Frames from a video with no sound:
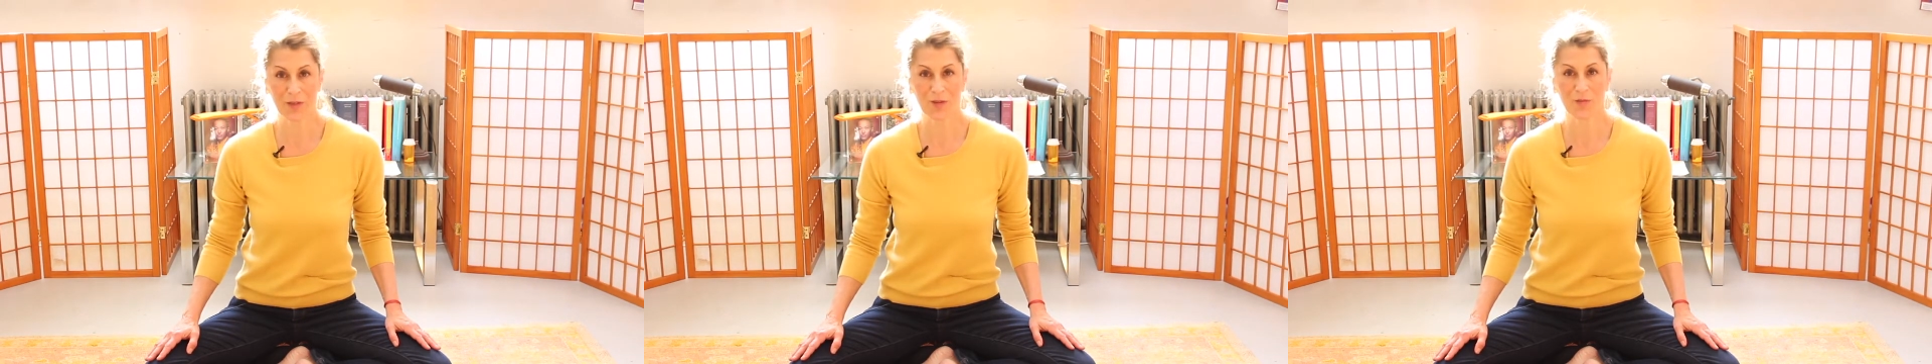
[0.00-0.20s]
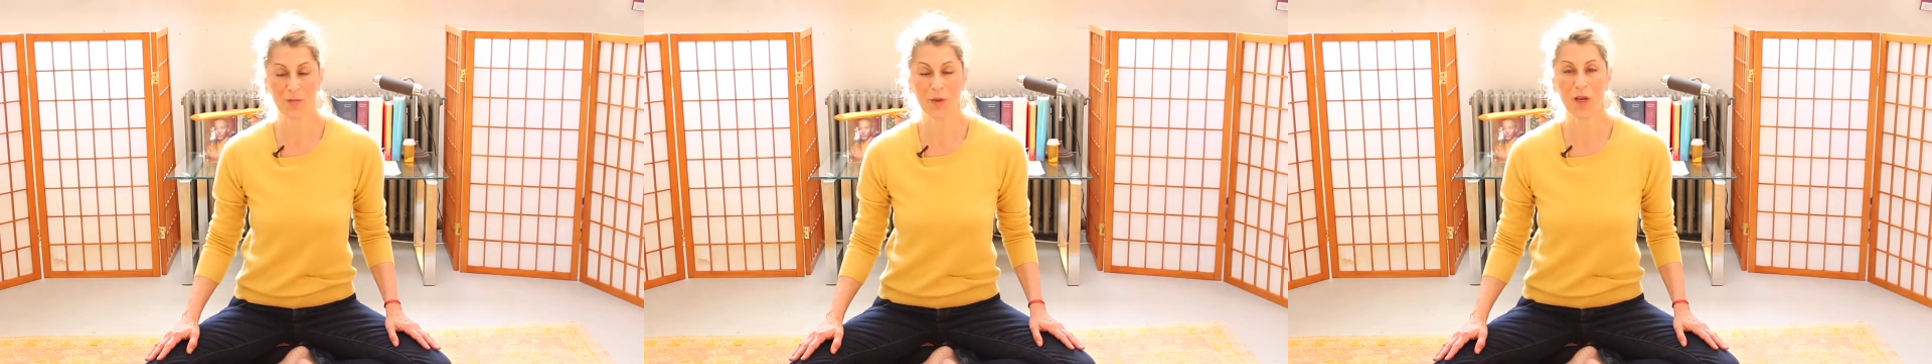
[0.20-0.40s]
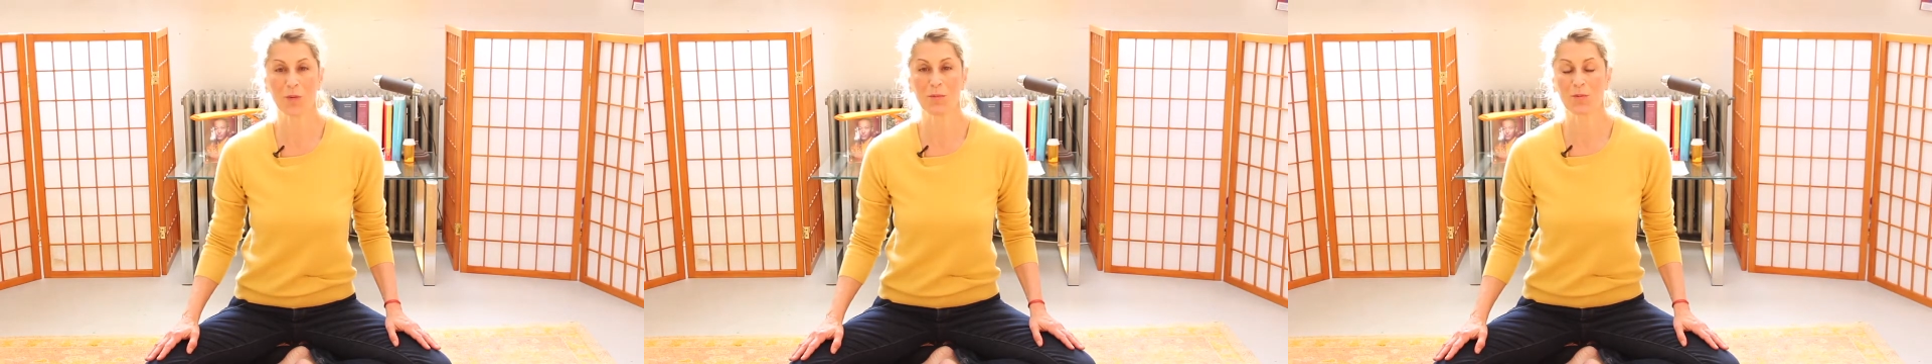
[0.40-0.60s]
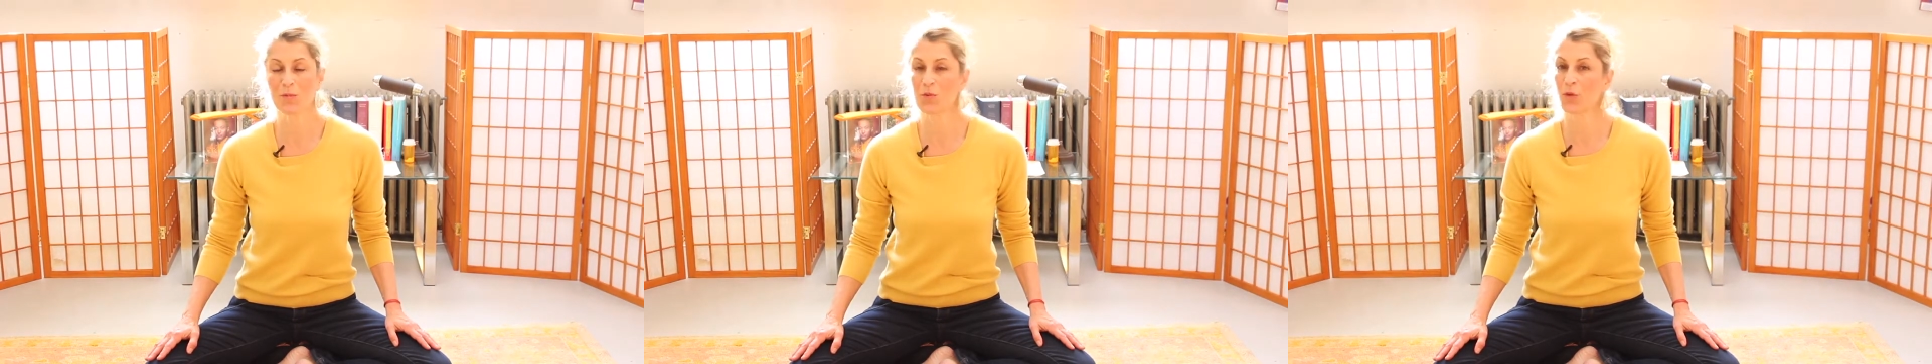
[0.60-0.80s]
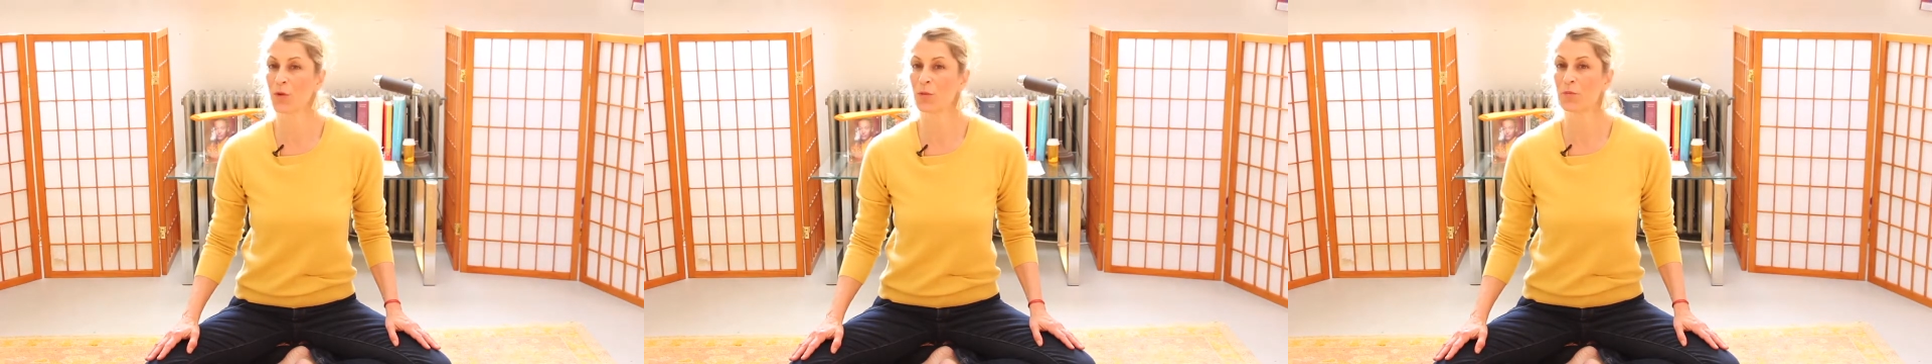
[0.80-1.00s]
you've become
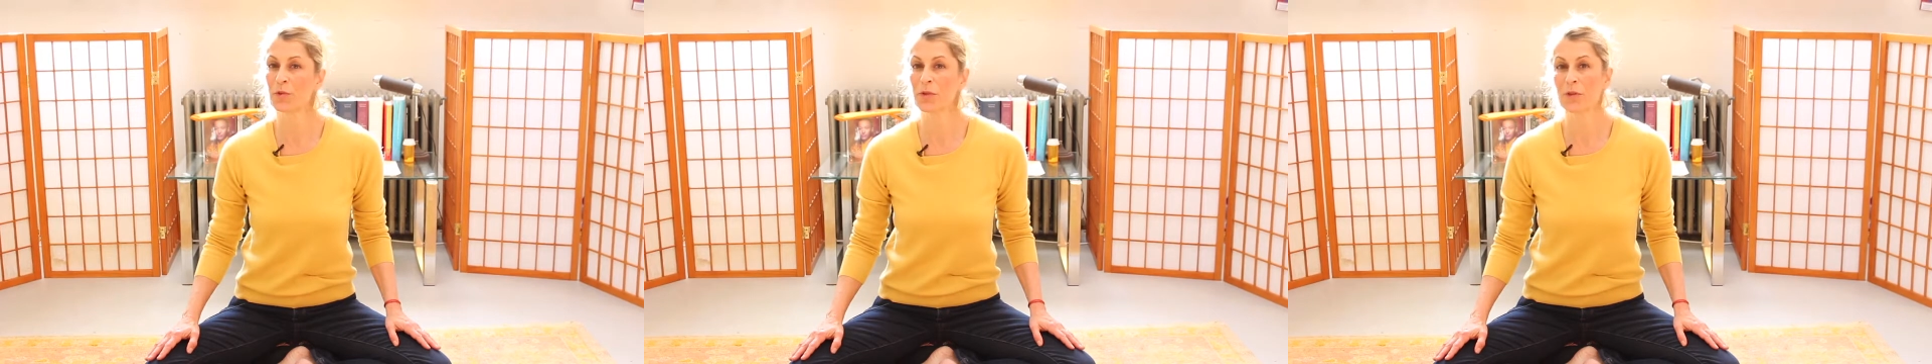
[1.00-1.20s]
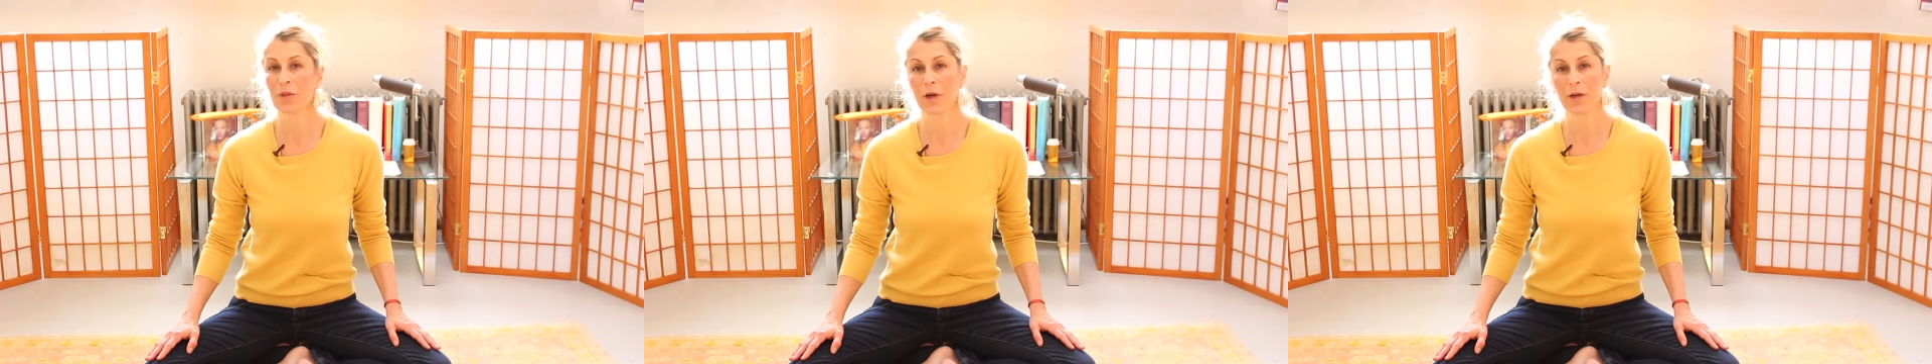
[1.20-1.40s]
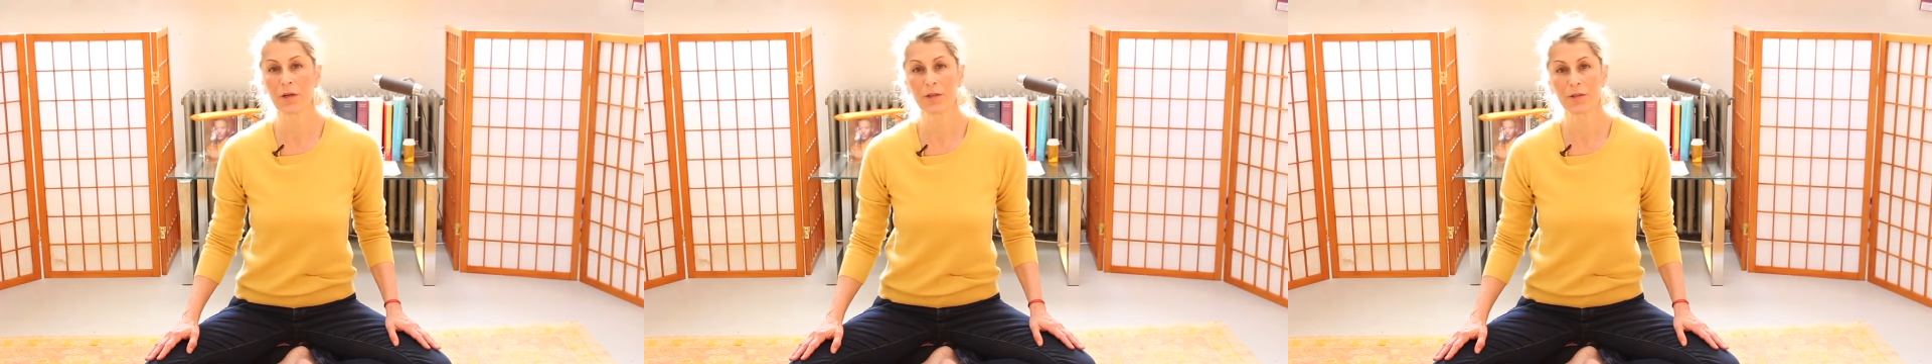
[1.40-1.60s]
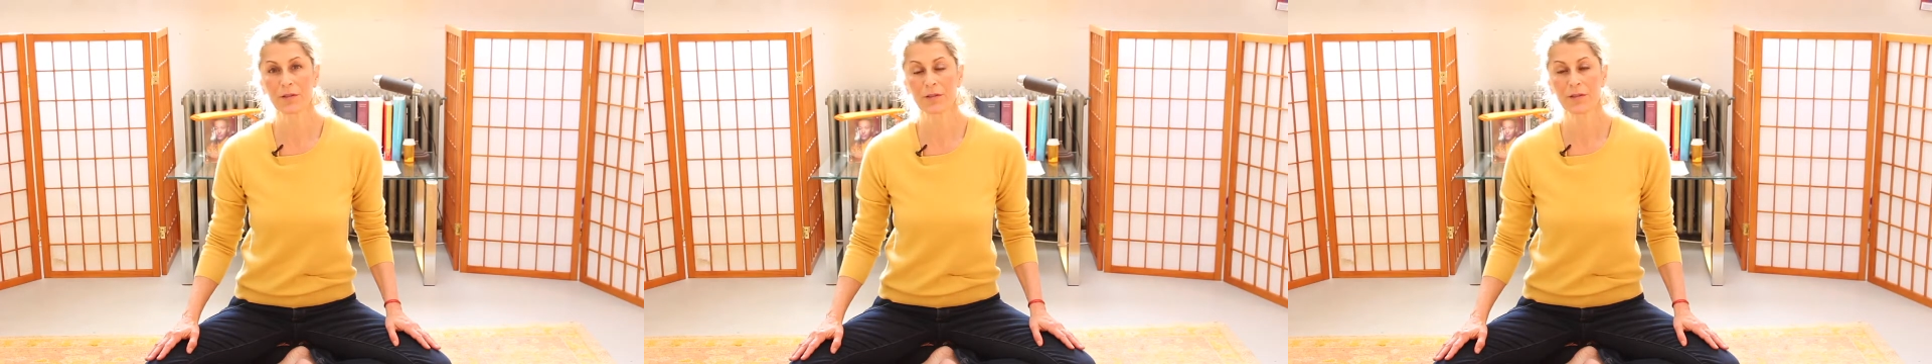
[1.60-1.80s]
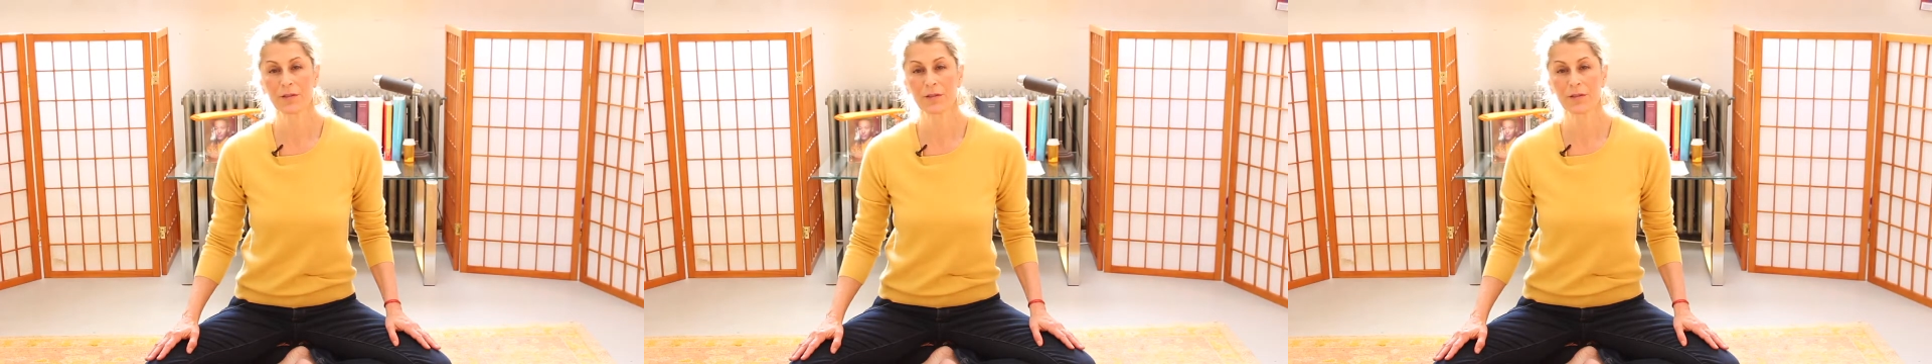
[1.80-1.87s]
absorbed in thought